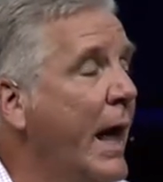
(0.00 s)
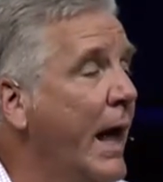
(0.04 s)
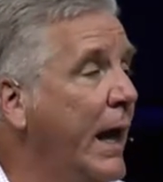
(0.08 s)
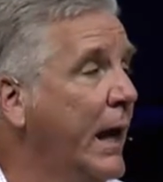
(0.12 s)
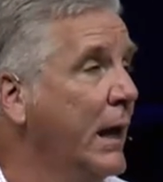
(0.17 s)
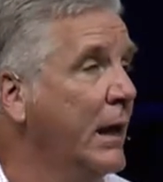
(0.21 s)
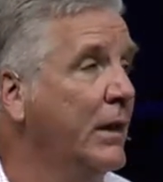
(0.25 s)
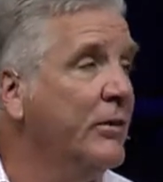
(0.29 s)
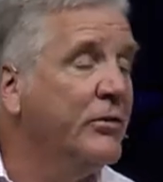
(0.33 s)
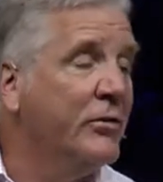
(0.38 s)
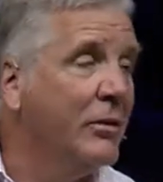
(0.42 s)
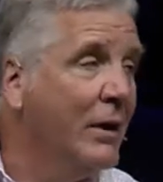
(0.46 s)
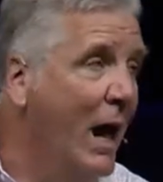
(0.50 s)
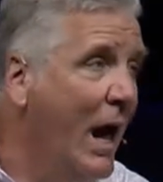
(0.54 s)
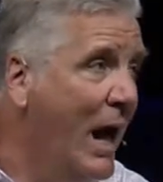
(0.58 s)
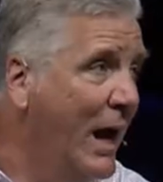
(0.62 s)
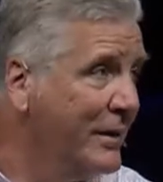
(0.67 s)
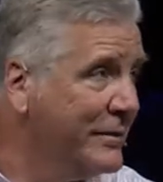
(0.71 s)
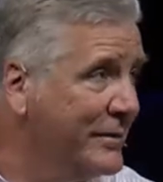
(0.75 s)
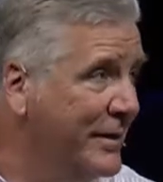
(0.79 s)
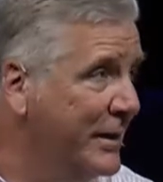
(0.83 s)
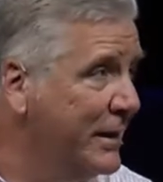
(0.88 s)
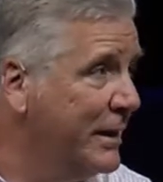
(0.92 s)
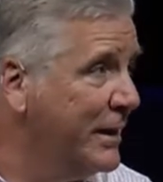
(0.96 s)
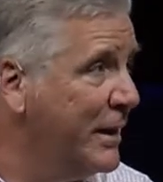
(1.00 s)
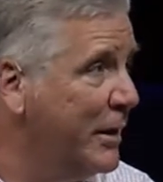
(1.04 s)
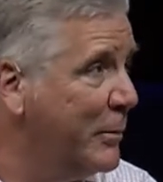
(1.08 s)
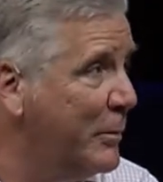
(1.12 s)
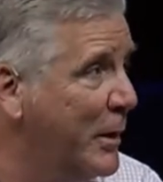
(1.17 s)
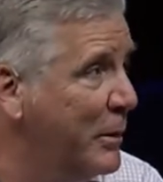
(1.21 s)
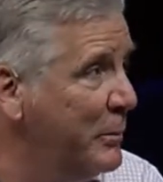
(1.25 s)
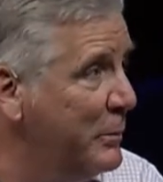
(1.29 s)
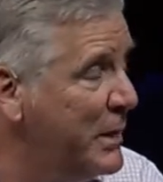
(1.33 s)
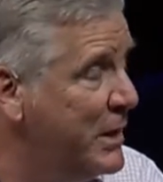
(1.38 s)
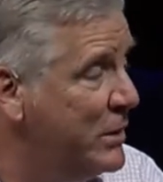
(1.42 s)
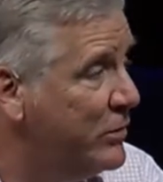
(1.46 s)
And listen, I'll tell you
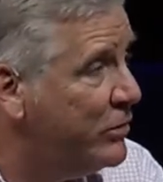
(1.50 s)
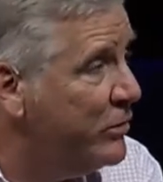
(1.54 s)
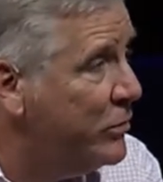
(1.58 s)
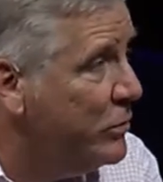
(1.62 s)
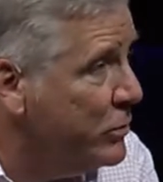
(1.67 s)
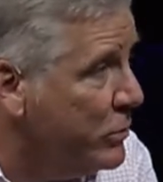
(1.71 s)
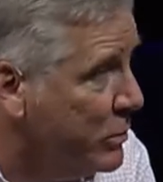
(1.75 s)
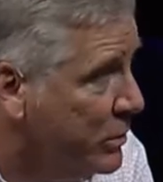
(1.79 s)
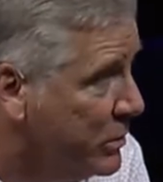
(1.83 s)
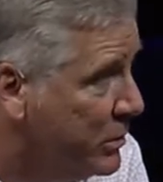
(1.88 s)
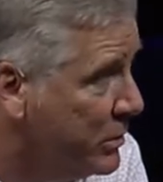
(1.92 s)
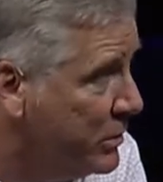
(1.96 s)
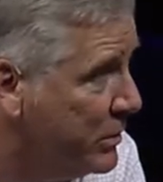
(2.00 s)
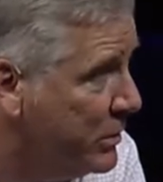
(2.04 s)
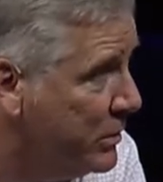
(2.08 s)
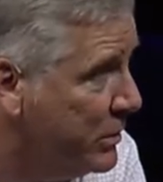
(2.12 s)
that about me too.